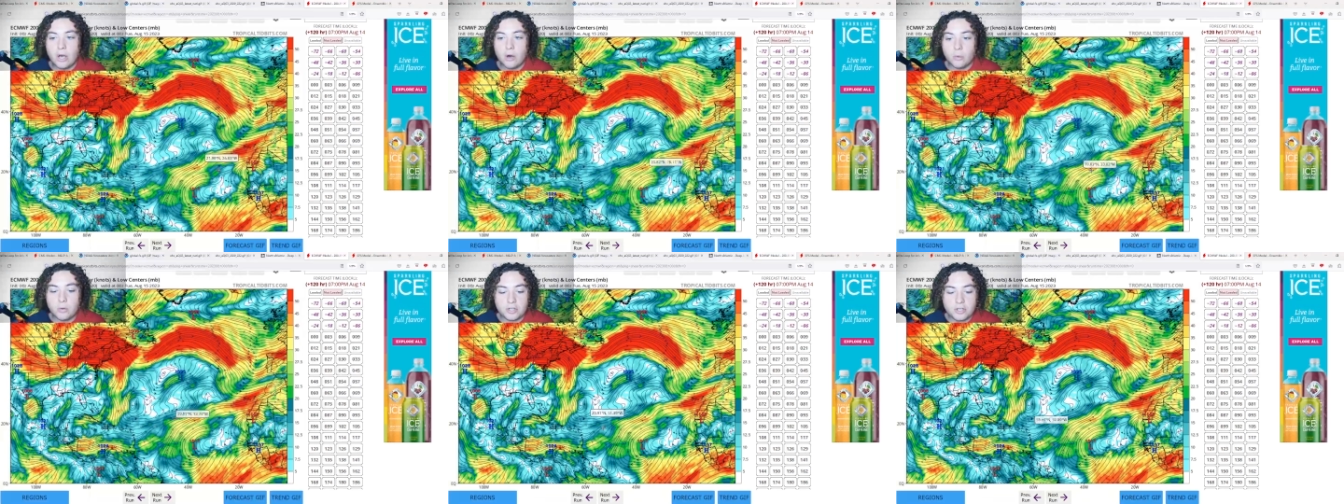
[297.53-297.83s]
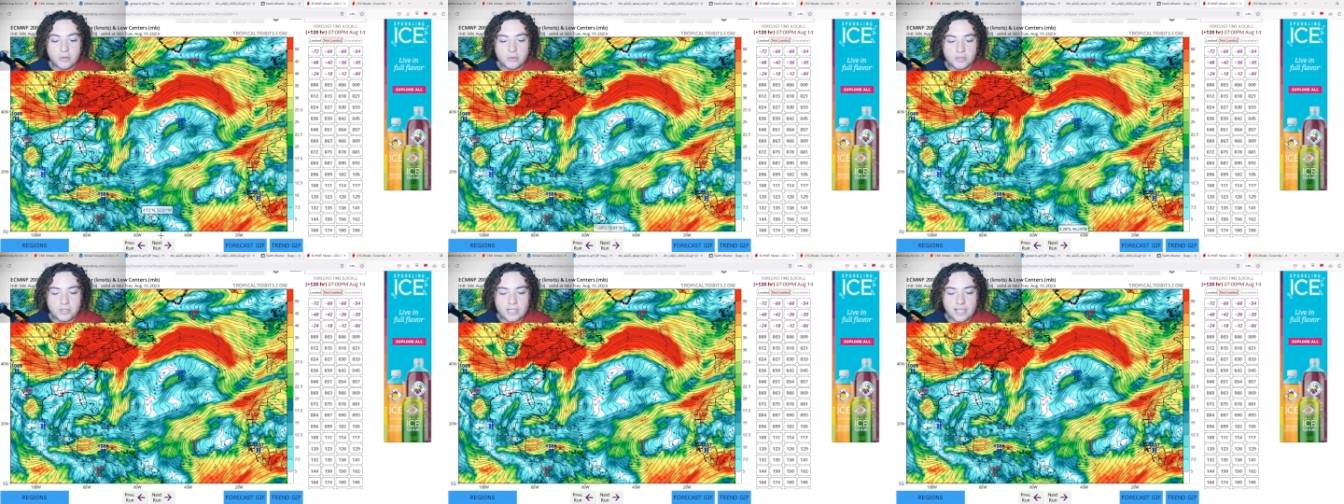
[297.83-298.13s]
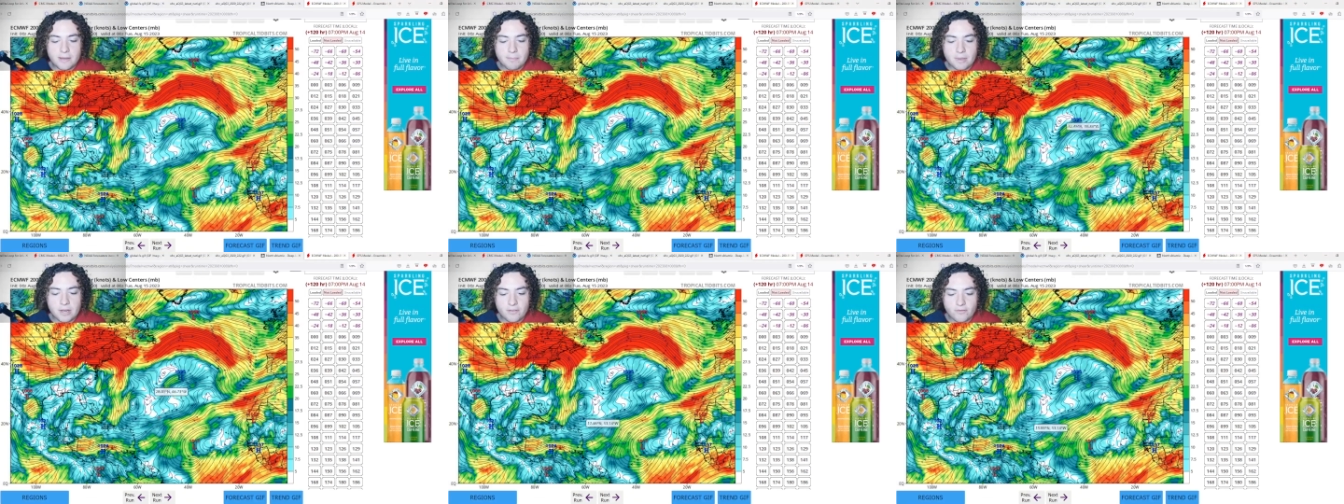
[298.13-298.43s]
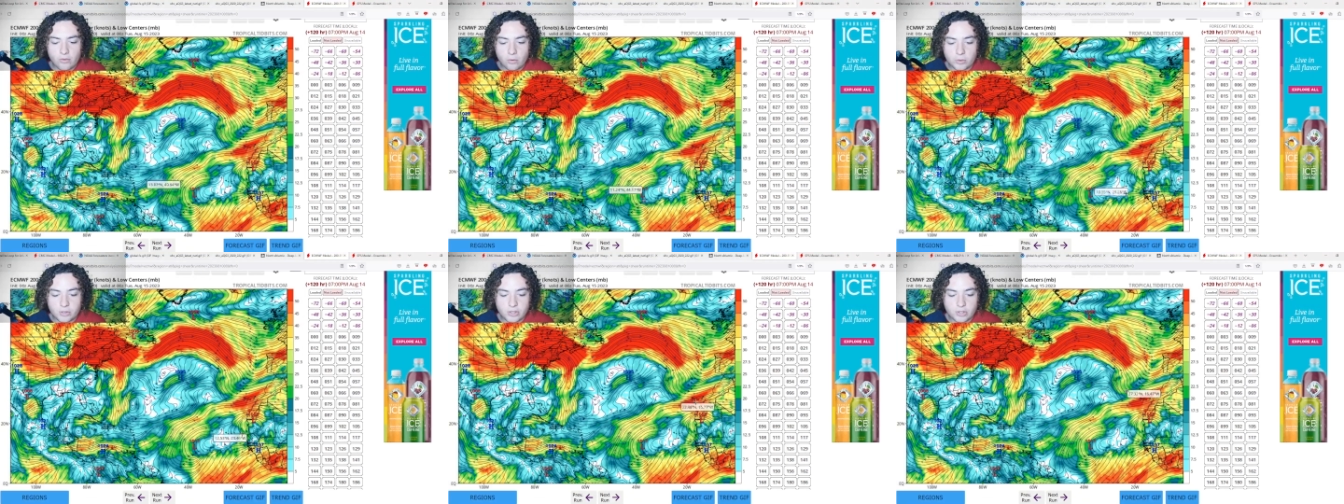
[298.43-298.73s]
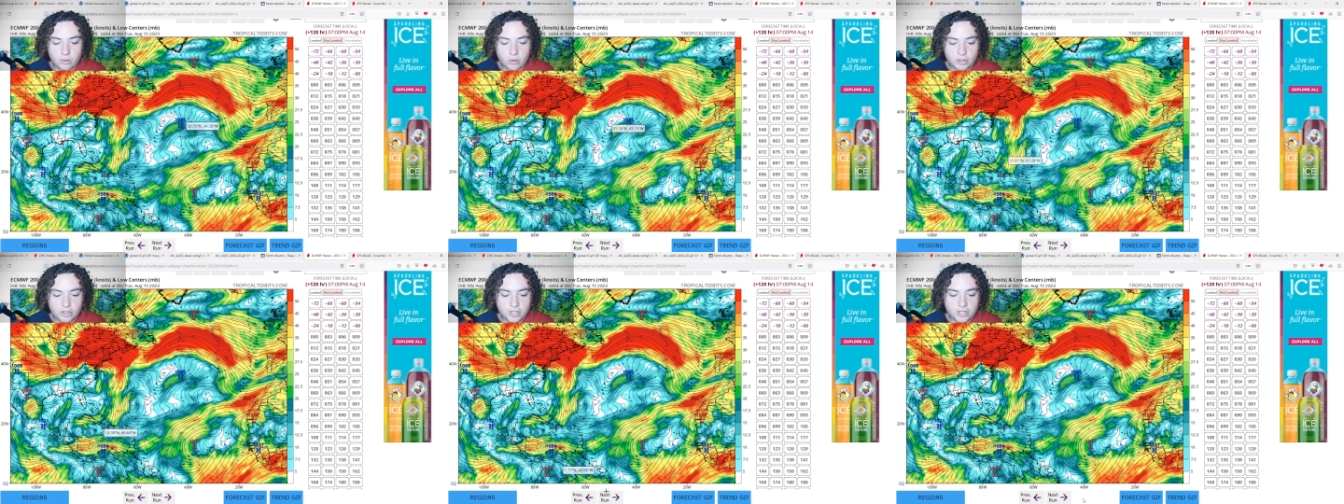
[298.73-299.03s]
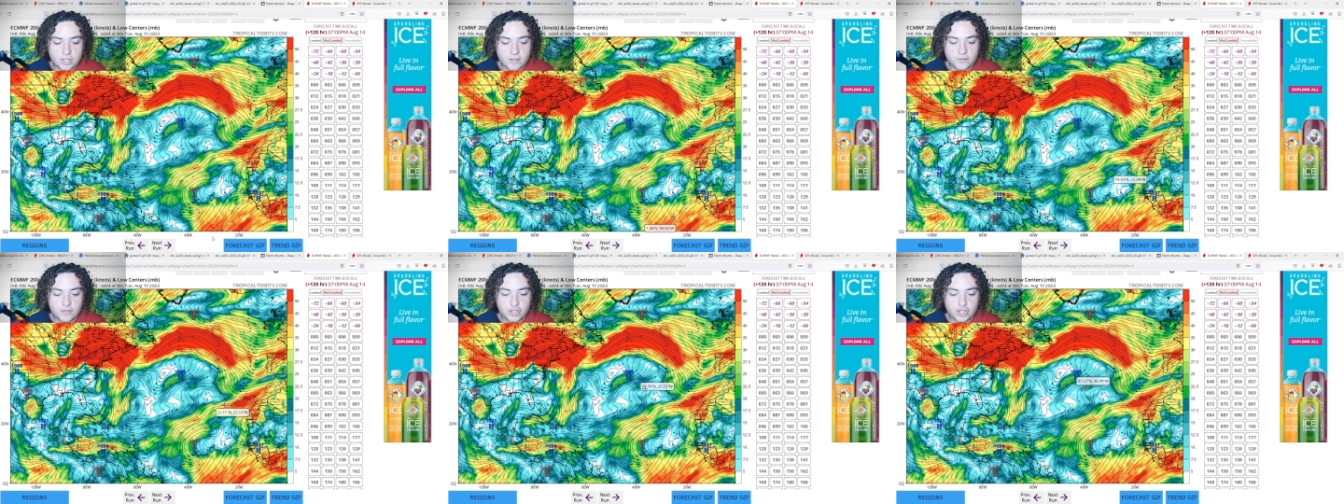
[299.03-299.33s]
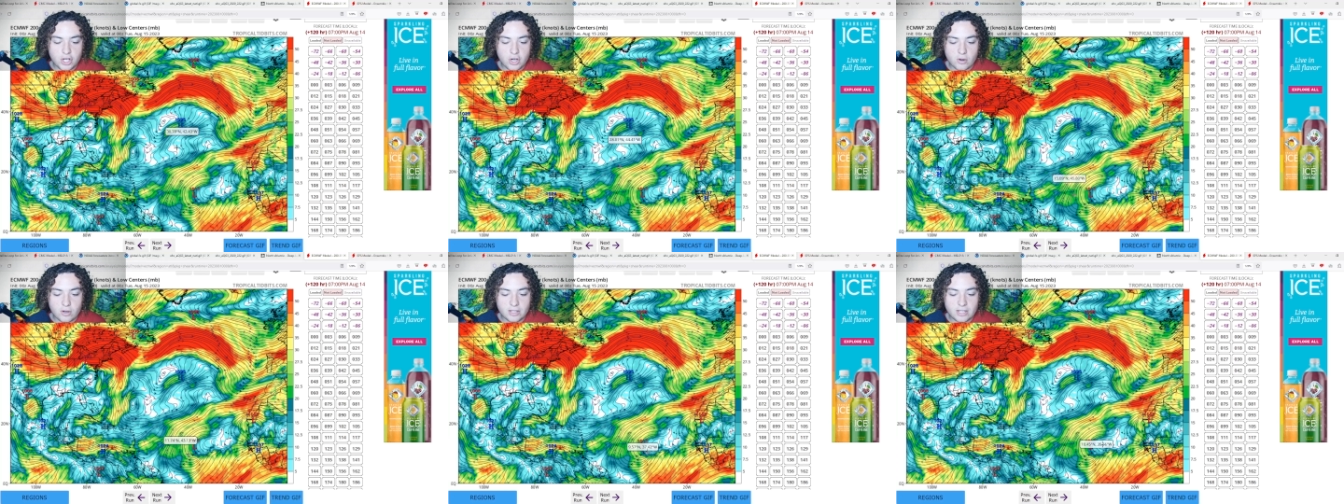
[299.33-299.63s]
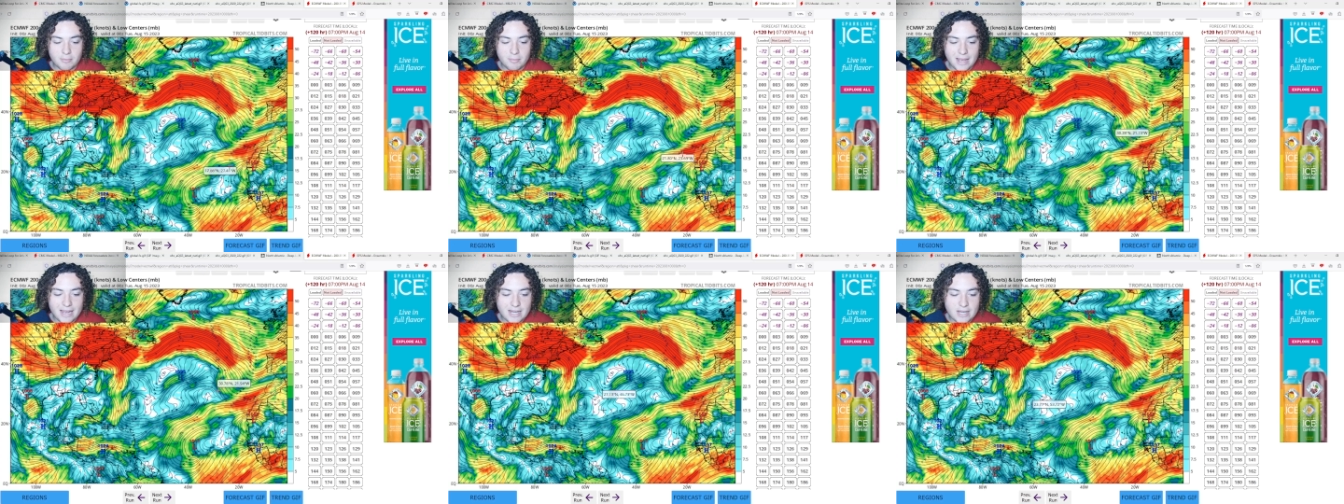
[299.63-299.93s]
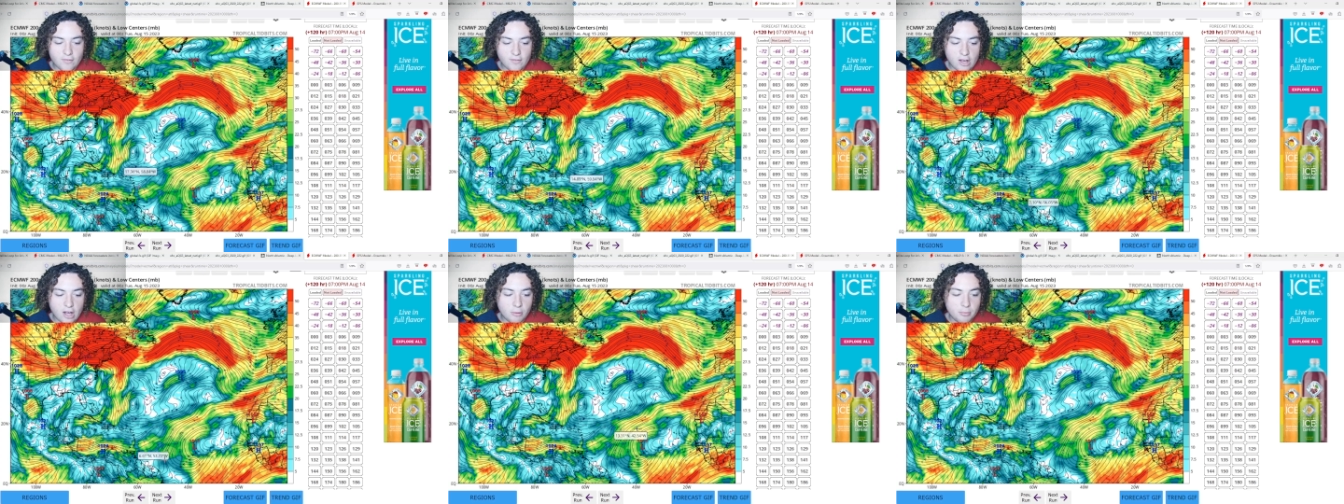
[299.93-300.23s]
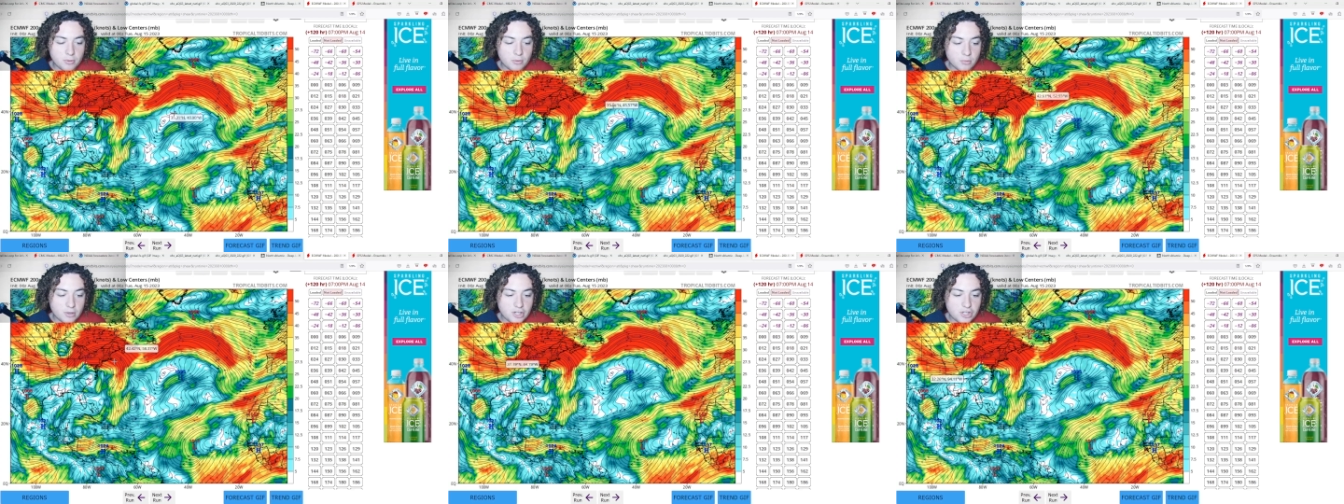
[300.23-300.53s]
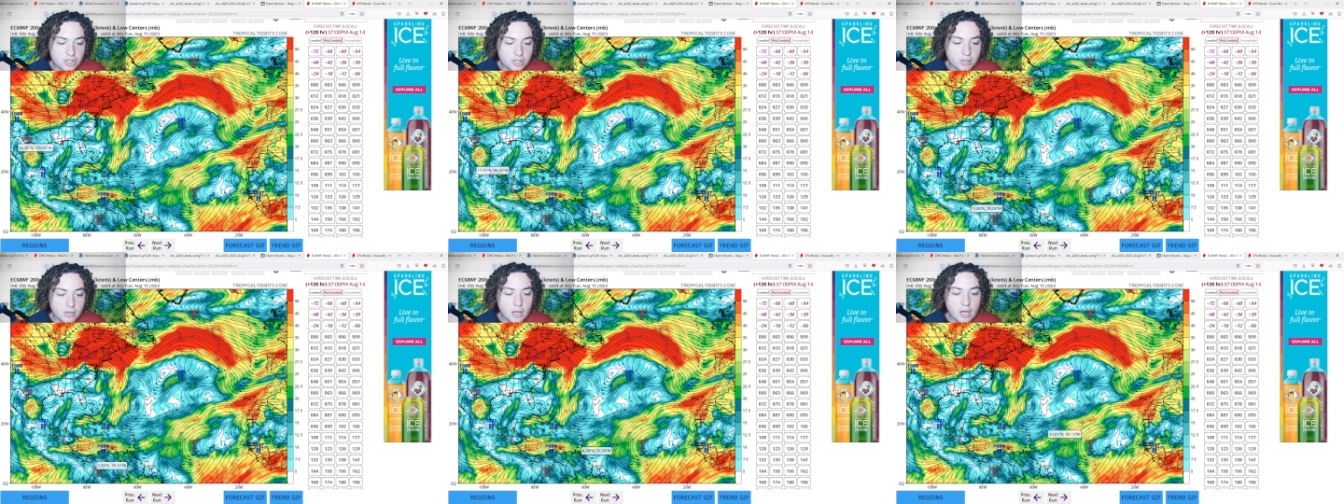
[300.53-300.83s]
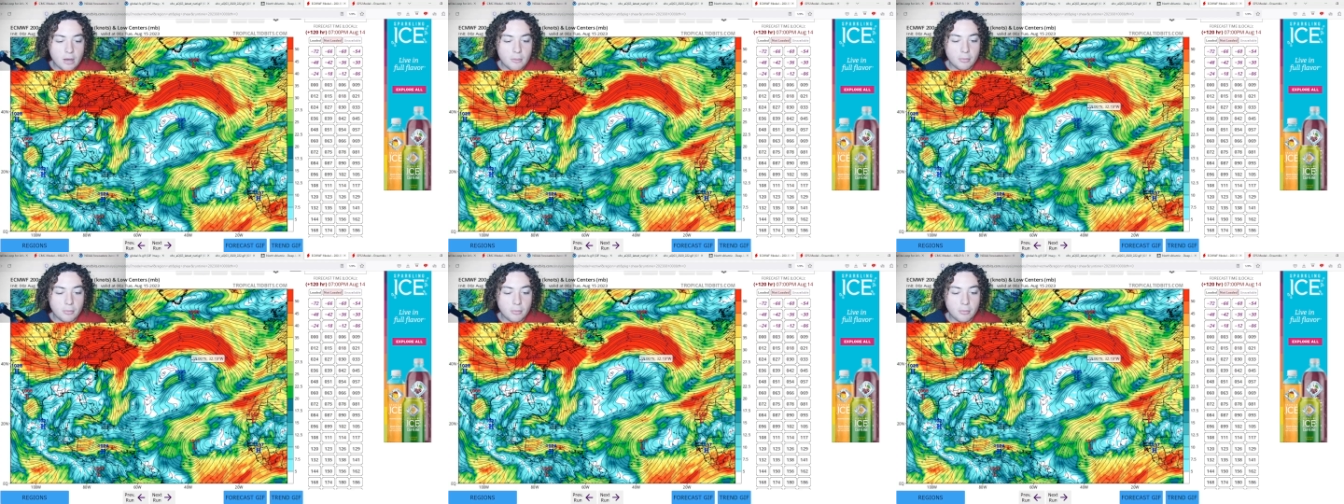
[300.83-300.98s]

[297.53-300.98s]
we do see a bit of a resurgence of shear in the main development region,